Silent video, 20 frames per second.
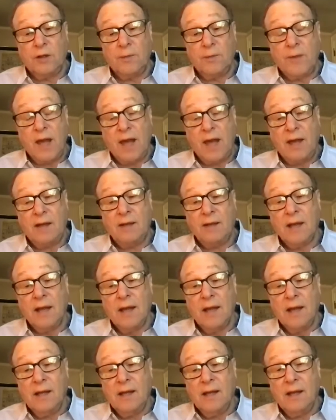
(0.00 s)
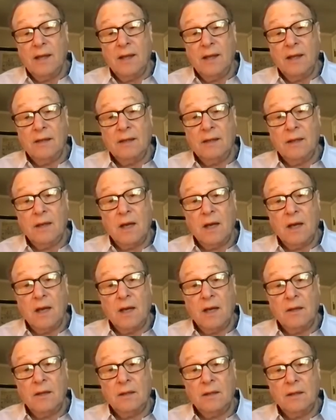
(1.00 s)
about in
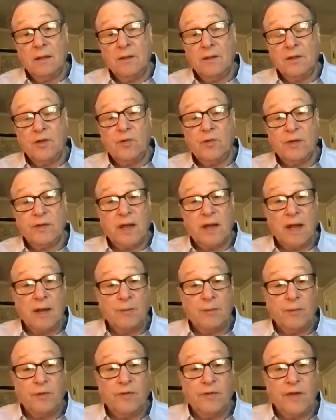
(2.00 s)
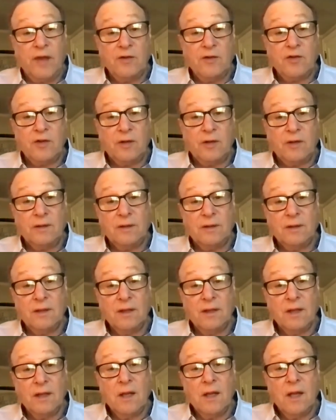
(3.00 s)
suicide prevention
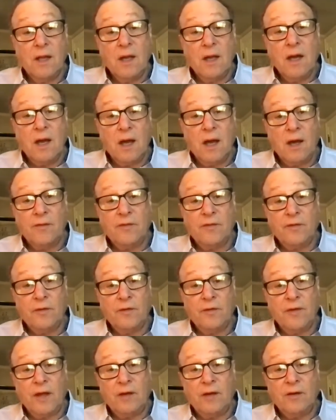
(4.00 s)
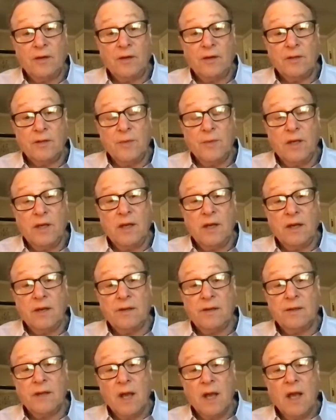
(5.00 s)
for veterans,
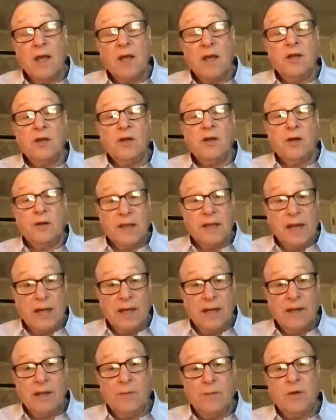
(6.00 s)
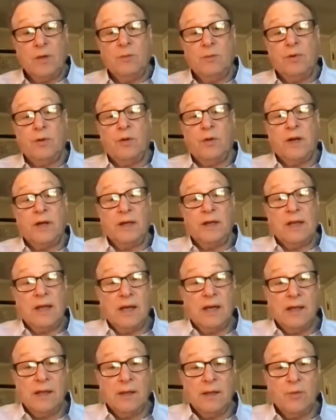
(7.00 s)
because, you know, getting them employed,
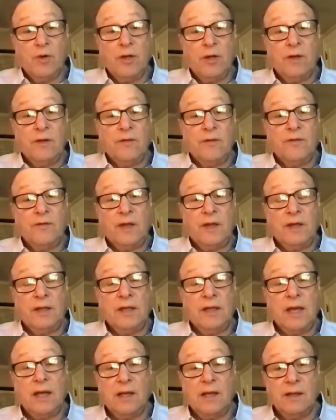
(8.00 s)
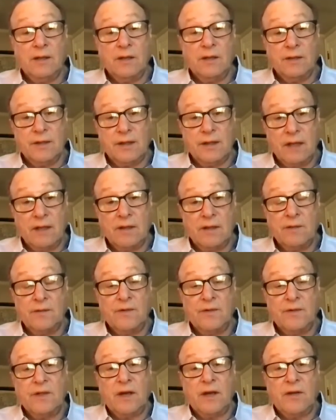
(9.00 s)
getting them on their feet, getting their sense
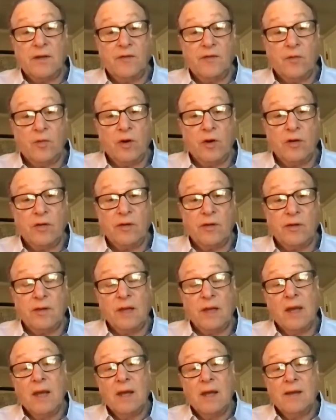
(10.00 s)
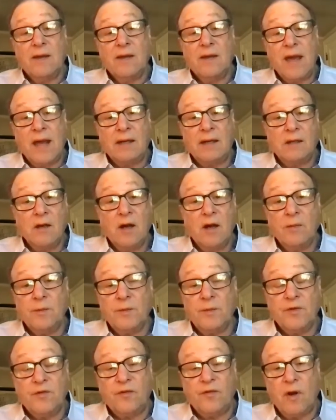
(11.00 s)
of self-worth that
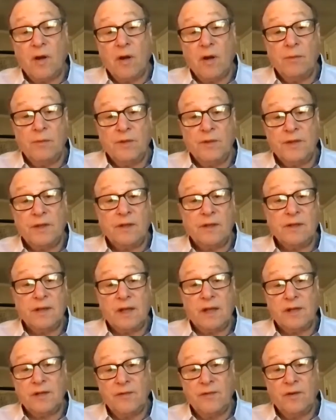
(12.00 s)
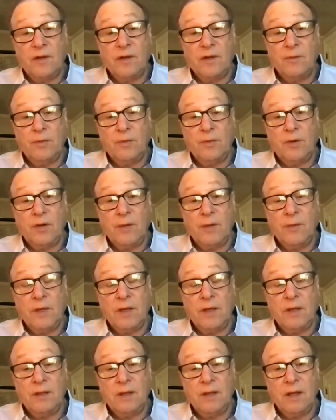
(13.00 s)
comes from successful
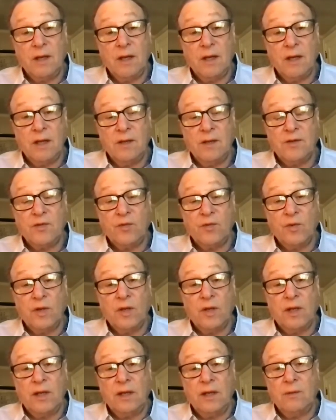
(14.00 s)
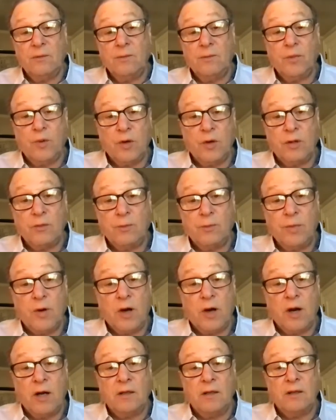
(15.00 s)
employment is really an important
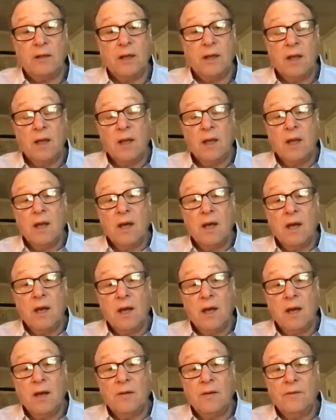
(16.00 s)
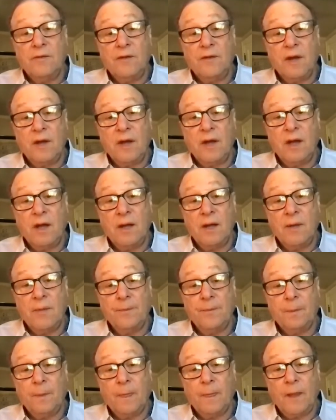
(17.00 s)
part of,
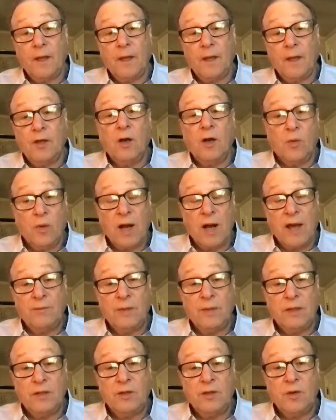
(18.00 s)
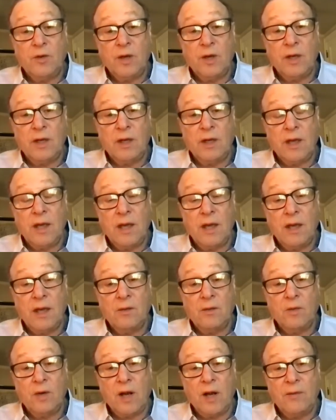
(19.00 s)
you know, what I've been doing
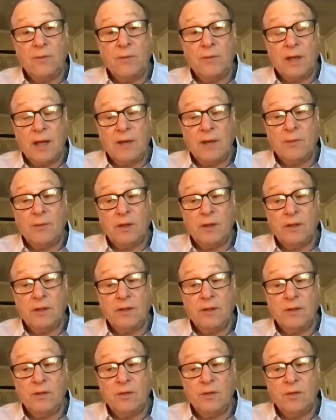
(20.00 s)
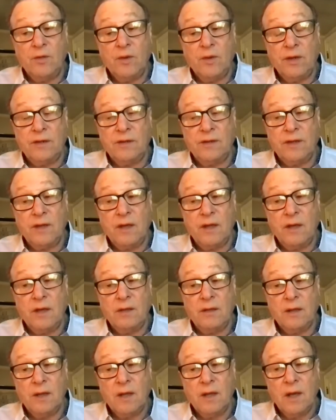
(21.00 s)
and what I've been able to do with,
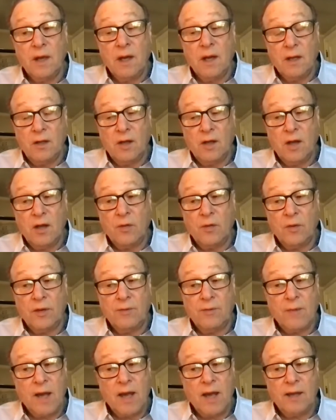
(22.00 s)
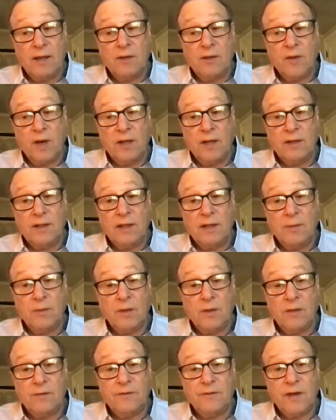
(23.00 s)
along with my great team
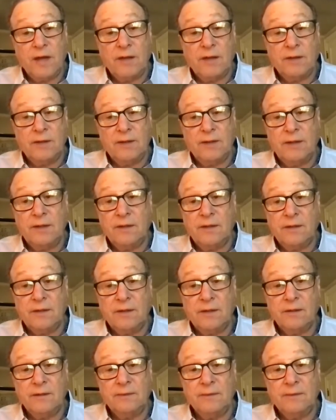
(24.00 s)
of volunteers.